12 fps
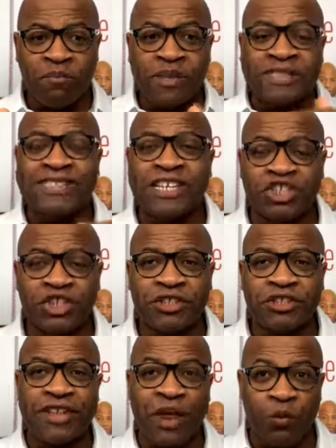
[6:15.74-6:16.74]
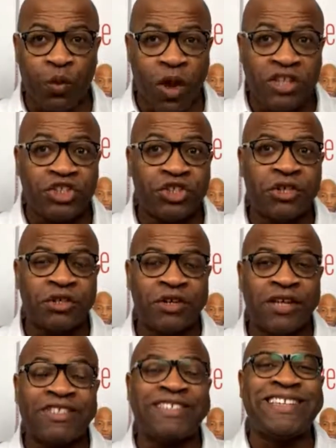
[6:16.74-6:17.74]
positions that one should
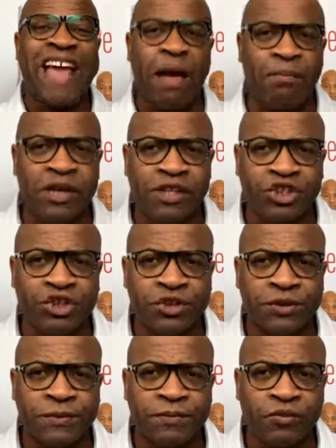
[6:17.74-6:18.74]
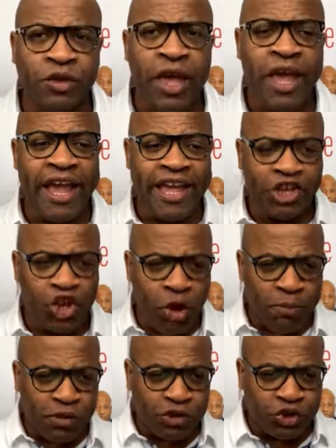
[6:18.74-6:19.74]
establish in
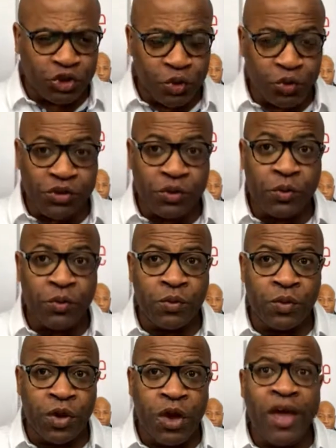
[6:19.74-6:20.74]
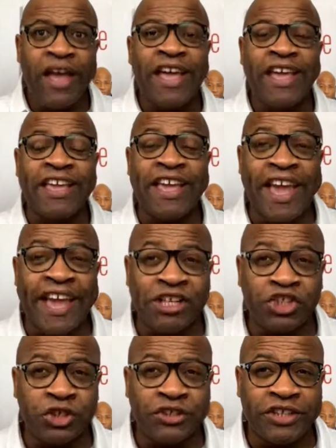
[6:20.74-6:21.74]
your pursuit to
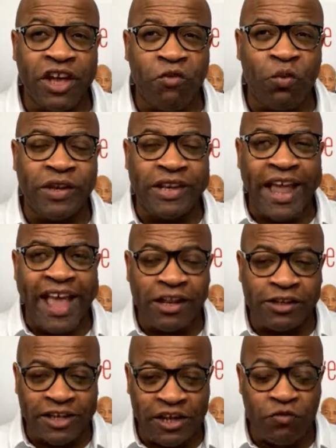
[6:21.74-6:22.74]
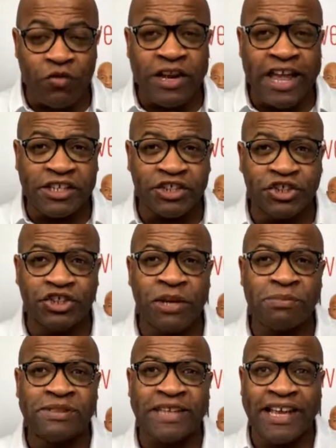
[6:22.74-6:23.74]
engage yourself with healthy
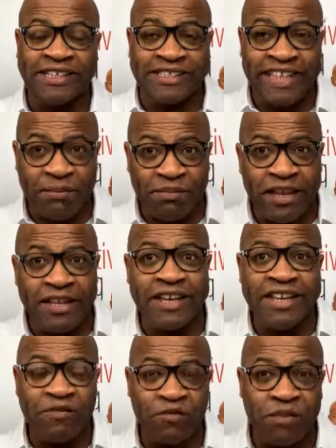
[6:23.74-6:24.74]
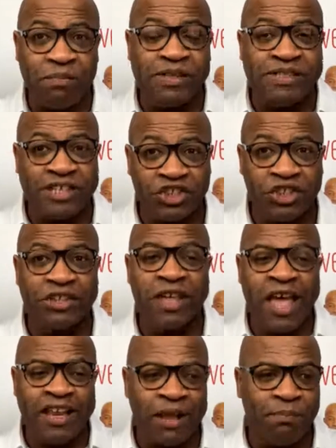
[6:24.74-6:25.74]
relationships, accepting the different positions
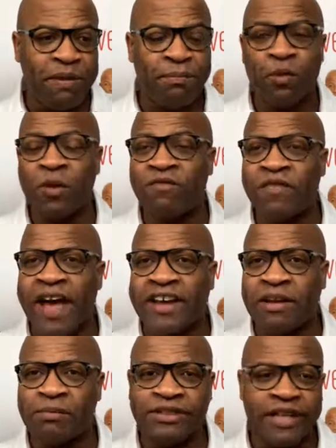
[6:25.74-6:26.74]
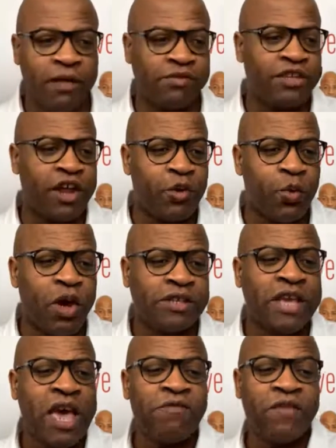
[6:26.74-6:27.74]
that people will find themselves. In other
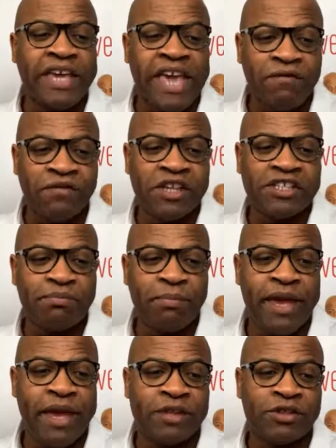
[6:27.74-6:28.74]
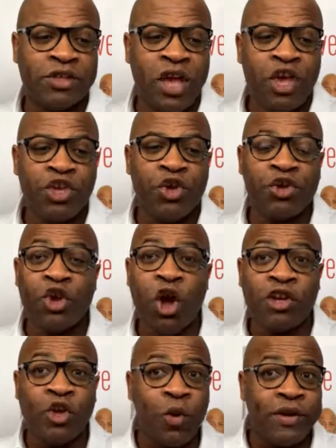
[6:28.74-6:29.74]
words, forgiveness means you're
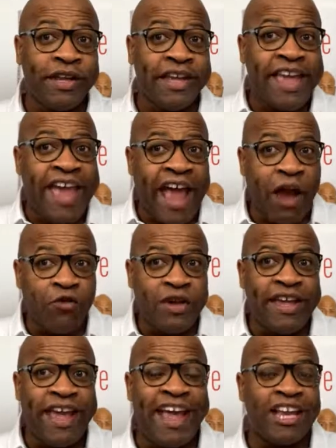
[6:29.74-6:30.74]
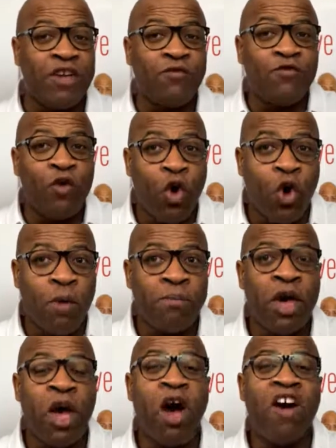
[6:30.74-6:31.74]
not going to carry any form
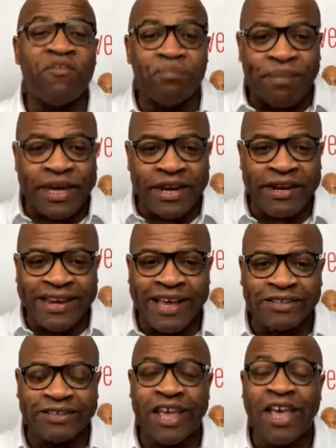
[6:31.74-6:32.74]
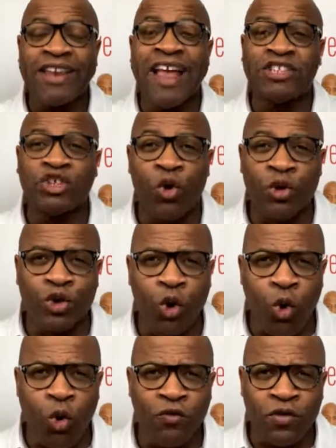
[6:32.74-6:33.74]
of bitterness that's going to
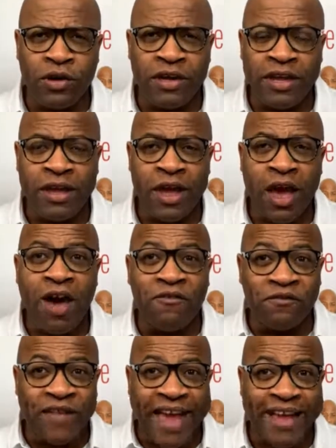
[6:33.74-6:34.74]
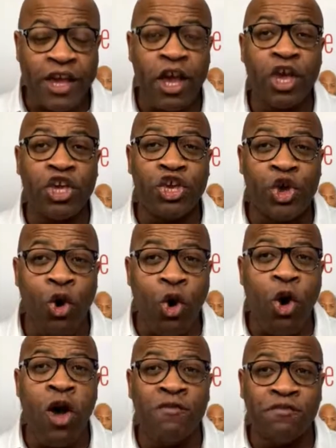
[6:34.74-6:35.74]
overly affect
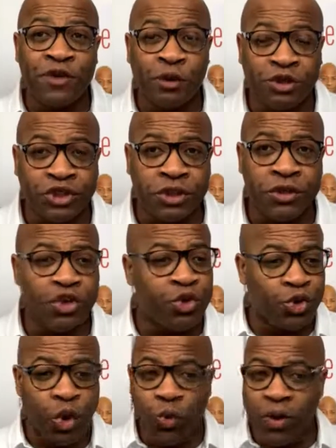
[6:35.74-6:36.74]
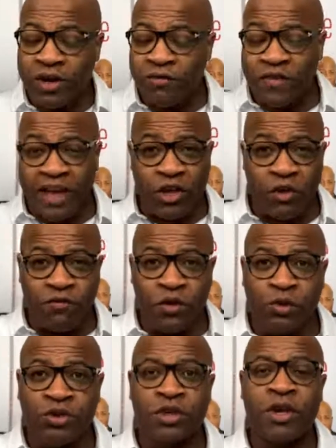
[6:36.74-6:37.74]
your future. You don't want to affect your
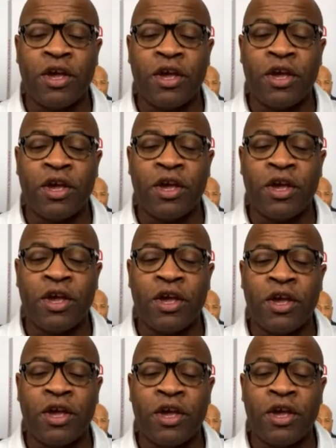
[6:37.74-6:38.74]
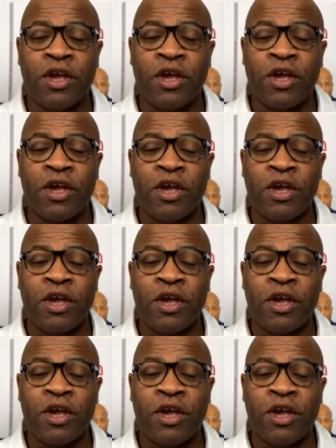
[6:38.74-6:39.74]
future. So what you're going to do is
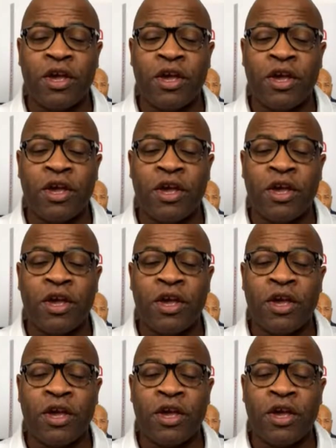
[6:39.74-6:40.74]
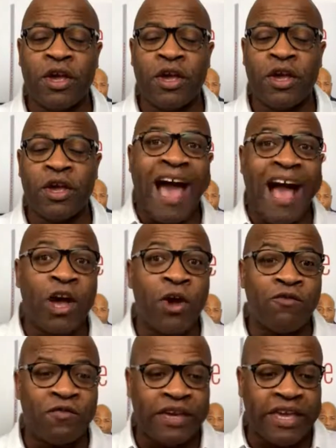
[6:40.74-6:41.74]
you're going to establish the act
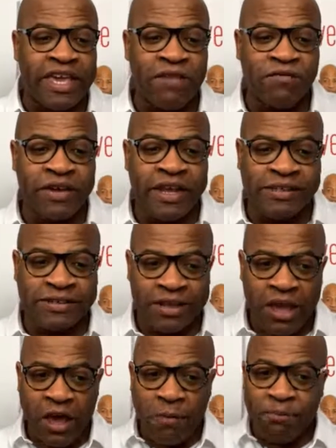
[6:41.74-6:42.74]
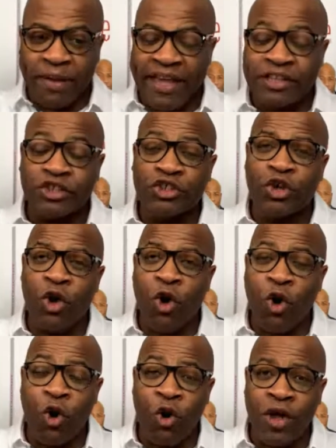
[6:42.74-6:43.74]
of forgiveness based
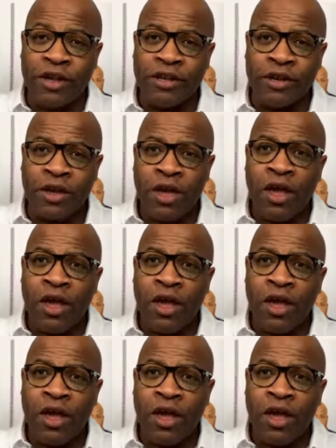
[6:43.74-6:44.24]
on